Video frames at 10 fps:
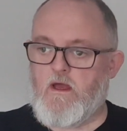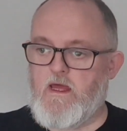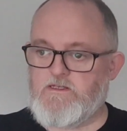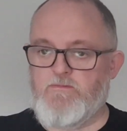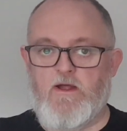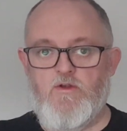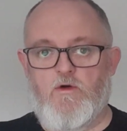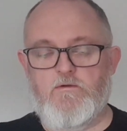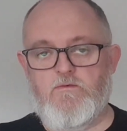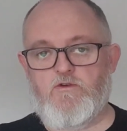It's my
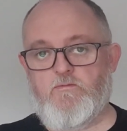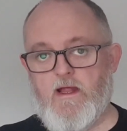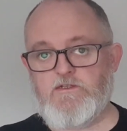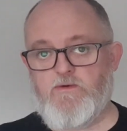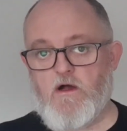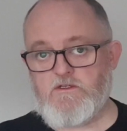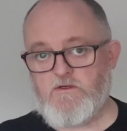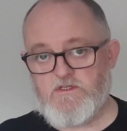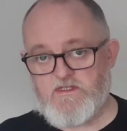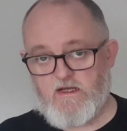Northern Monk Pledge box,
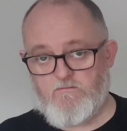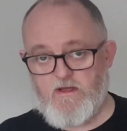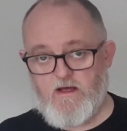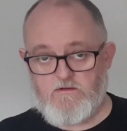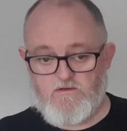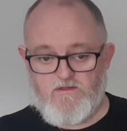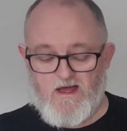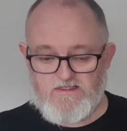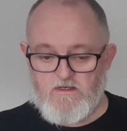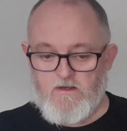so it's the second beer out of
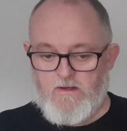that.